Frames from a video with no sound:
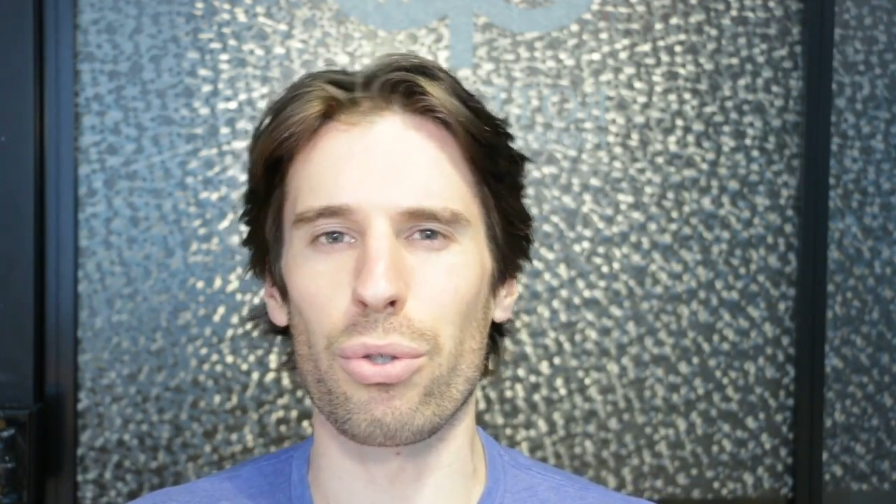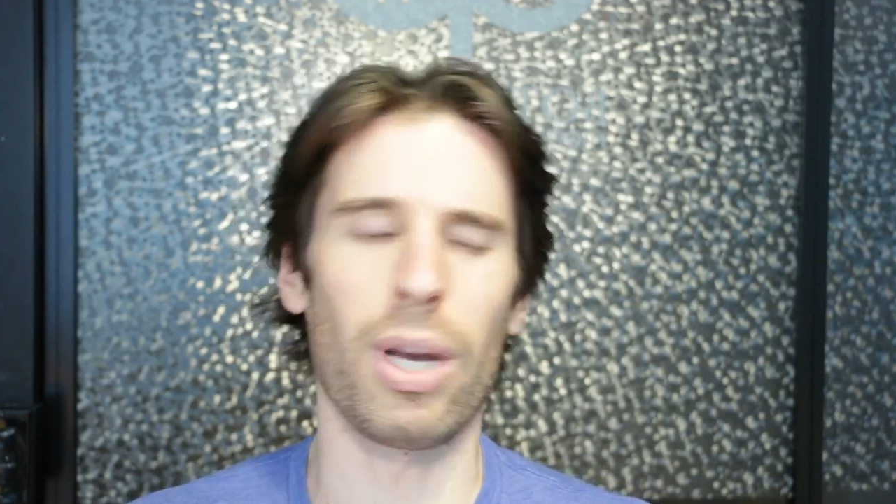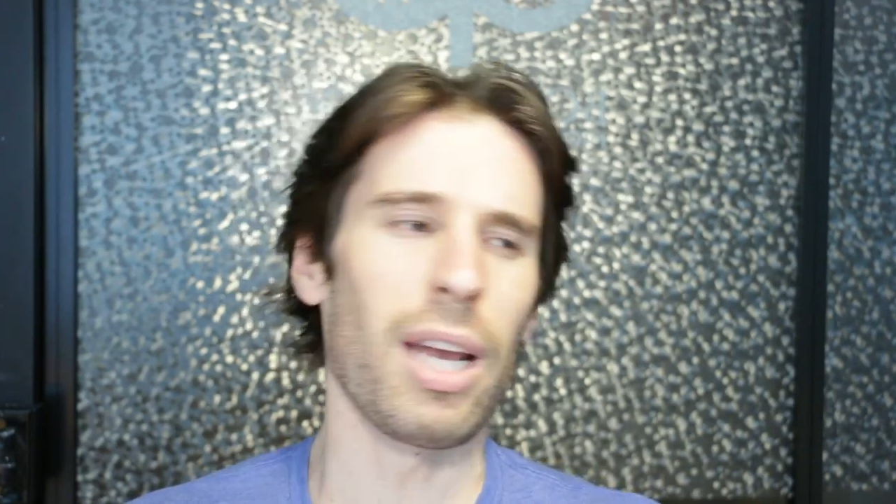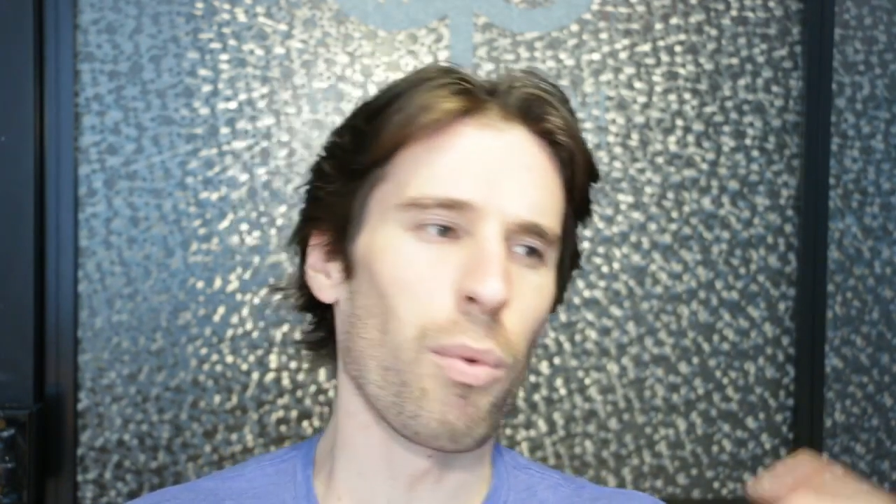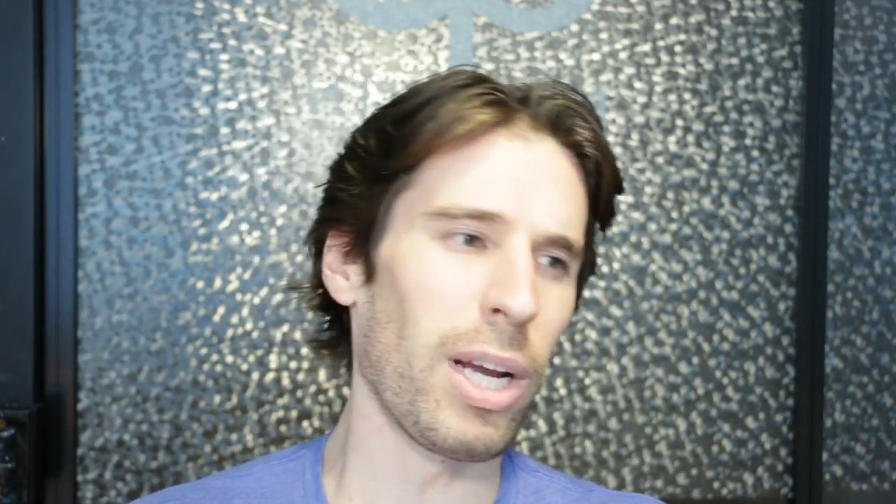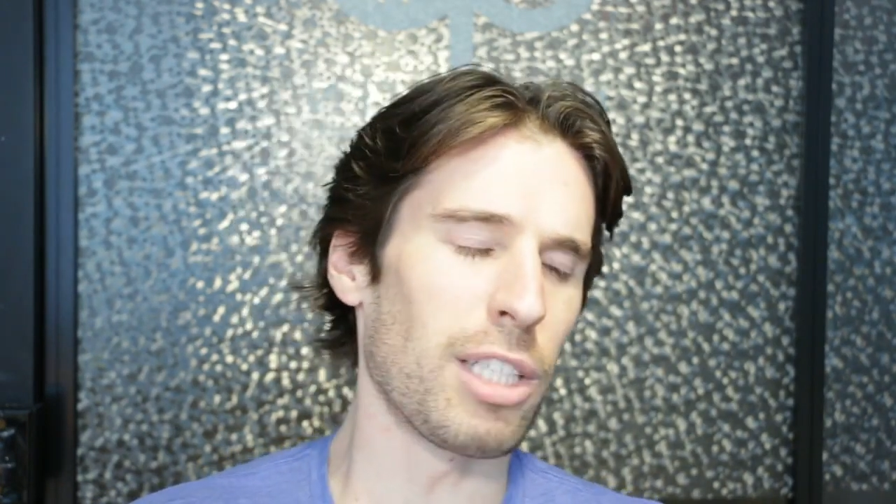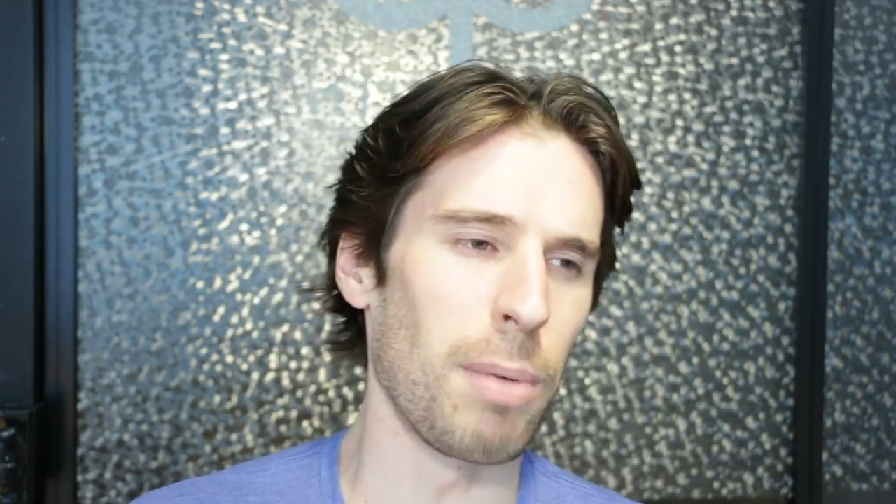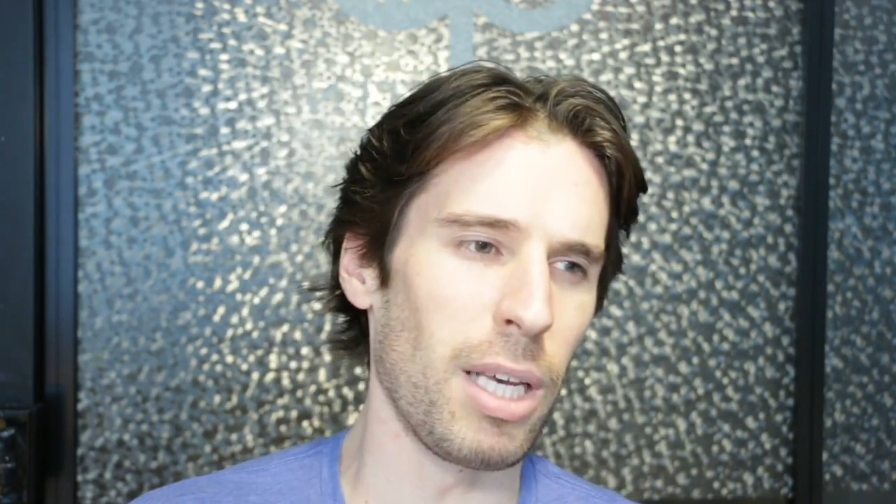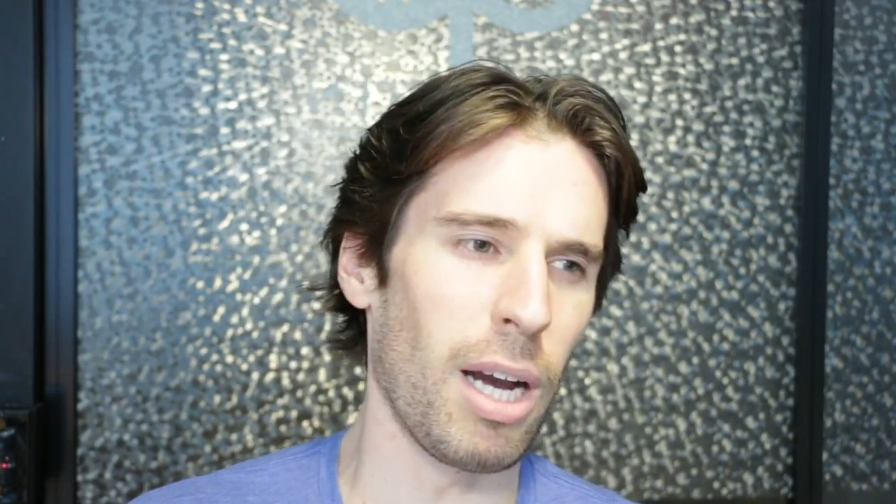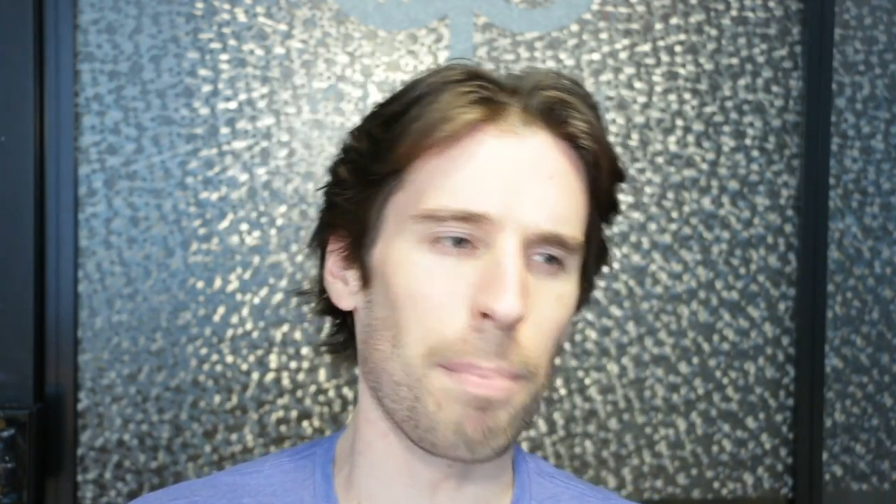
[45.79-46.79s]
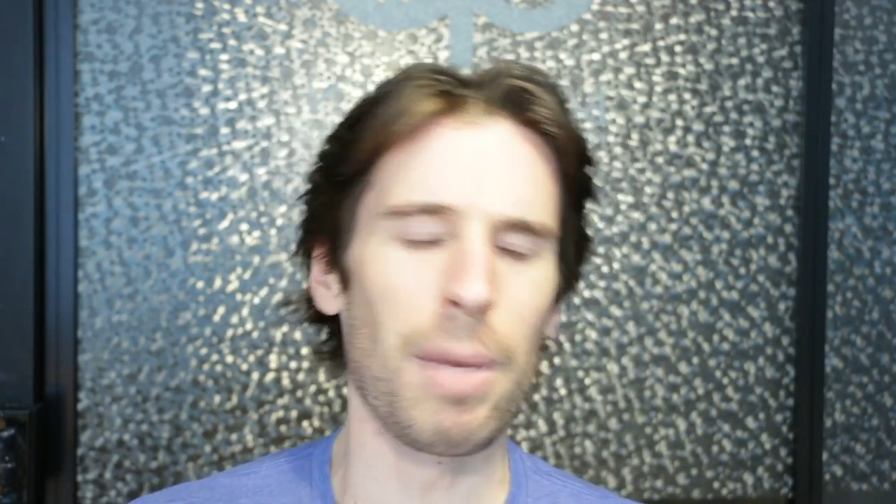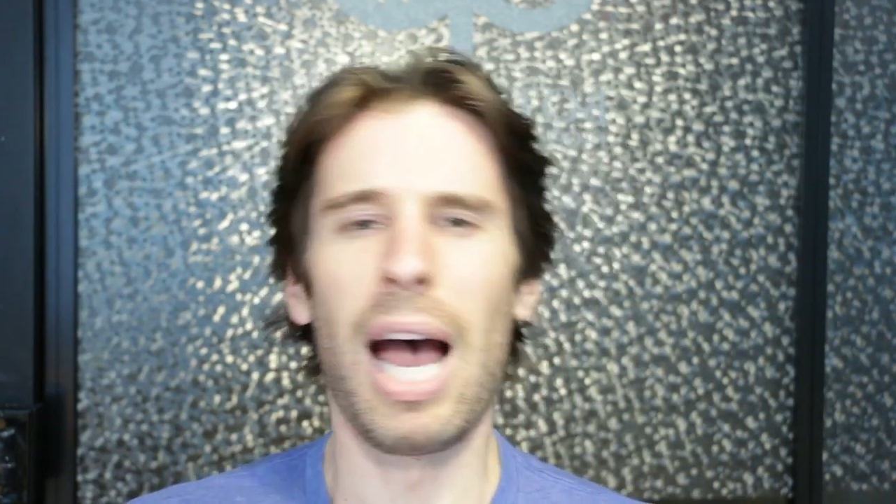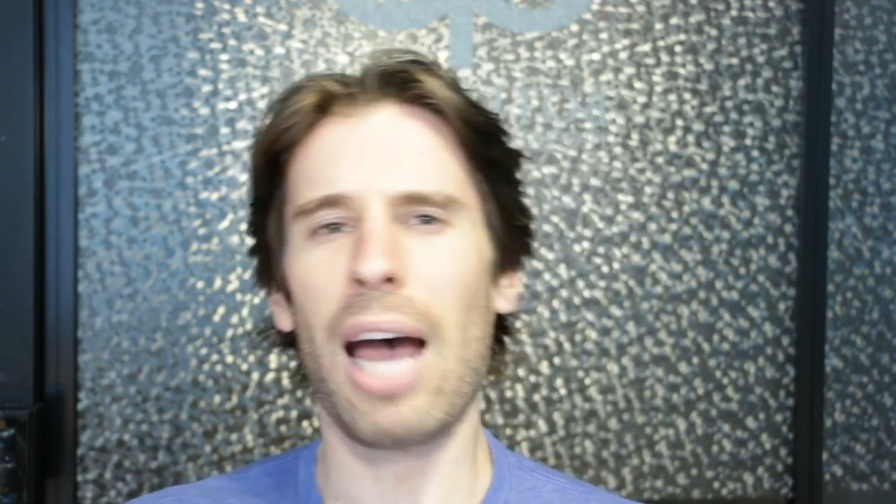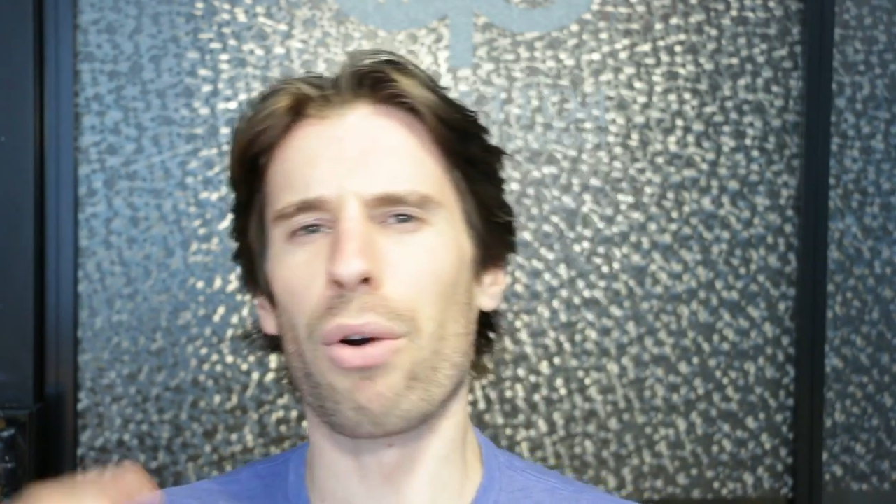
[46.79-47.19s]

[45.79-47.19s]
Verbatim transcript: So it kind of wakes me up.